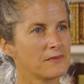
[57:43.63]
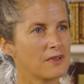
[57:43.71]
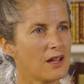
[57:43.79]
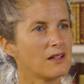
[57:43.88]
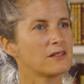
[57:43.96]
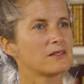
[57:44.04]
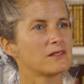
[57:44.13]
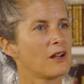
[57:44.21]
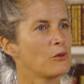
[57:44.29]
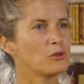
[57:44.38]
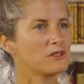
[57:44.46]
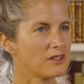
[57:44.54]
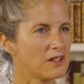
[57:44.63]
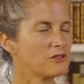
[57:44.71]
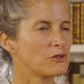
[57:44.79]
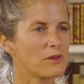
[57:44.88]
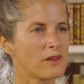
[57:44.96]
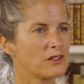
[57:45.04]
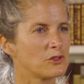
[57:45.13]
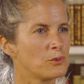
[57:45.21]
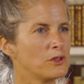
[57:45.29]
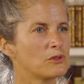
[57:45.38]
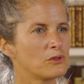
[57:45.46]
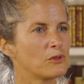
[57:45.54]
yes i would say so they
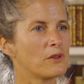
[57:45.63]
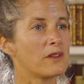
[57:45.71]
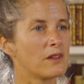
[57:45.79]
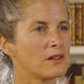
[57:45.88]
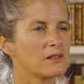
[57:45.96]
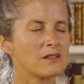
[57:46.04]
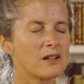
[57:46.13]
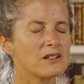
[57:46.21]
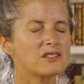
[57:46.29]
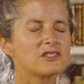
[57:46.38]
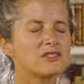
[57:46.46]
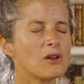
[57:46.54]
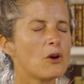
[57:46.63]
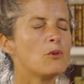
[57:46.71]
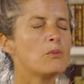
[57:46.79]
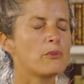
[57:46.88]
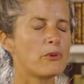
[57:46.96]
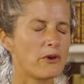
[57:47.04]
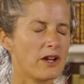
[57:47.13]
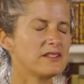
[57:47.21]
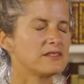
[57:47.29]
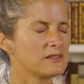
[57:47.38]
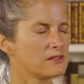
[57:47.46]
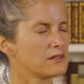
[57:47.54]
speak to you they're so
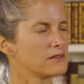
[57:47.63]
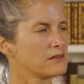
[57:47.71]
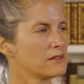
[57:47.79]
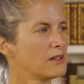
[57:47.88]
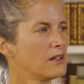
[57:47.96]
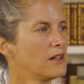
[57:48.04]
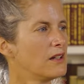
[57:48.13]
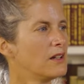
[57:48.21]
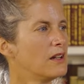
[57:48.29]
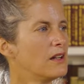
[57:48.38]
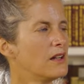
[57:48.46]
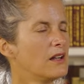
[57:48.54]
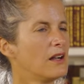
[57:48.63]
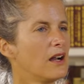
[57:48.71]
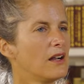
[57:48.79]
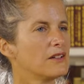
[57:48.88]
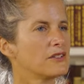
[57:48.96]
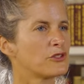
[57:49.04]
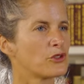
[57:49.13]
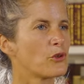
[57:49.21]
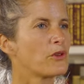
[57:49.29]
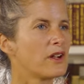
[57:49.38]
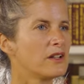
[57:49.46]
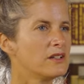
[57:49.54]
present so
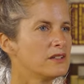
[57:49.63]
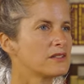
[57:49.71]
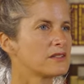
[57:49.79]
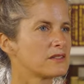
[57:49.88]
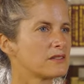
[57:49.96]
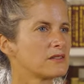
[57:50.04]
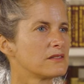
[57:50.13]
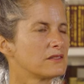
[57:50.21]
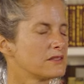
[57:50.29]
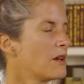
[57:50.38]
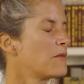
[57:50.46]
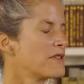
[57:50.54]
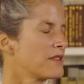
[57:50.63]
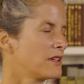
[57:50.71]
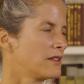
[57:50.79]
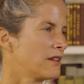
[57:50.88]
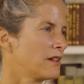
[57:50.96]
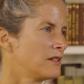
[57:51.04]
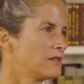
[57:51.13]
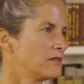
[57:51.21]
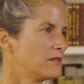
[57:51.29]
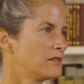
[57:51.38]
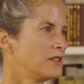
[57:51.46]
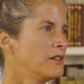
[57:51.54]
there is something there
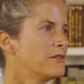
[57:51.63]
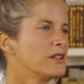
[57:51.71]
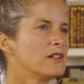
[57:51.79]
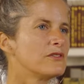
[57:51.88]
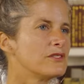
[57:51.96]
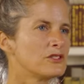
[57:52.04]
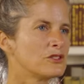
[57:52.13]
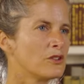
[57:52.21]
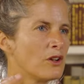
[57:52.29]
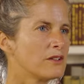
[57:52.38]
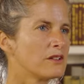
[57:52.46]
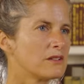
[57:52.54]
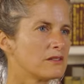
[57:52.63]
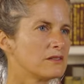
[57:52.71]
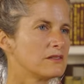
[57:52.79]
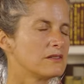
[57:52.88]
even if it's not